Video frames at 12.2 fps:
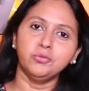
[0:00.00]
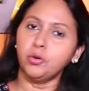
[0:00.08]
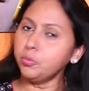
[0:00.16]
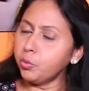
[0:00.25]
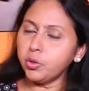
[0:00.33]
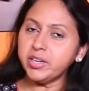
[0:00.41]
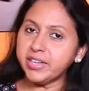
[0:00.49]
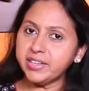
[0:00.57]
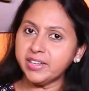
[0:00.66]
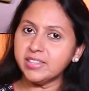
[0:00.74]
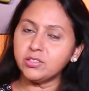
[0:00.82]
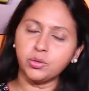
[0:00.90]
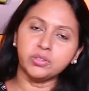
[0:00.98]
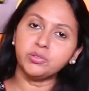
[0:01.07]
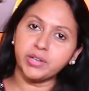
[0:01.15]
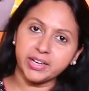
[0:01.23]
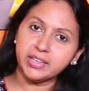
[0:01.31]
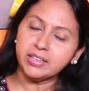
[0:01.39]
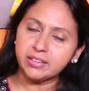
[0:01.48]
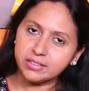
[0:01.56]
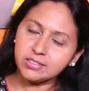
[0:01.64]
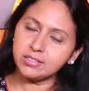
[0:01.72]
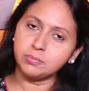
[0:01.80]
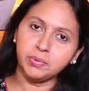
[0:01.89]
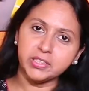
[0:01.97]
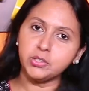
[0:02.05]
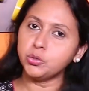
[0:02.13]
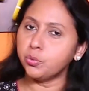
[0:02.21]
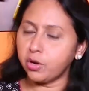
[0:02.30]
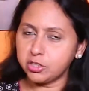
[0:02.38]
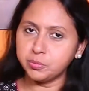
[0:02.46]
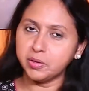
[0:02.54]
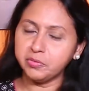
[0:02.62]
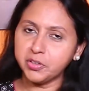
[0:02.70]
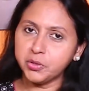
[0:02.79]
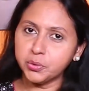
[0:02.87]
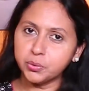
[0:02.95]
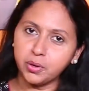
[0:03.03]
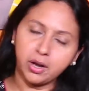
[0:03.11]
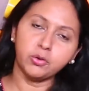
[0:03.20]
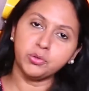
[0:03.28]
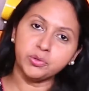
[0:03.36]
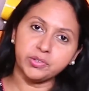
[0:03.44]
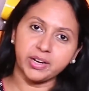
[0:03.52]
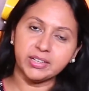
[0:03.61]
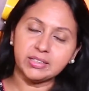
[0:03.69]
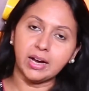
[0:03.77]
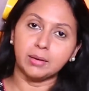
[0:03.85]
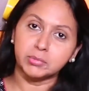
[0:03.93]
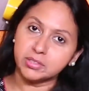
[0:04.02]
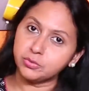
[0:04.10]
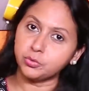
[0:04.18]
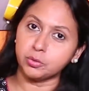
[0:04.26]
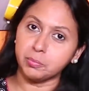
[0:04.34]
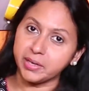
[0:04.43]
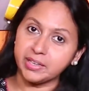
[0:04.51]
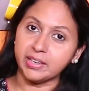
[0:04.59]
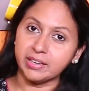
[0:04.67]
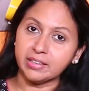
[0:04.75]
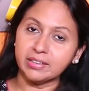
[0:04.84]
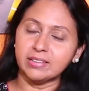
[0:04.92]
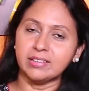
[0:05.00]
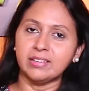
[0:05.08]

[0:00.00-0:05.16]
For more details on grinding nuts, please do watch my video how to grind almonds for baking.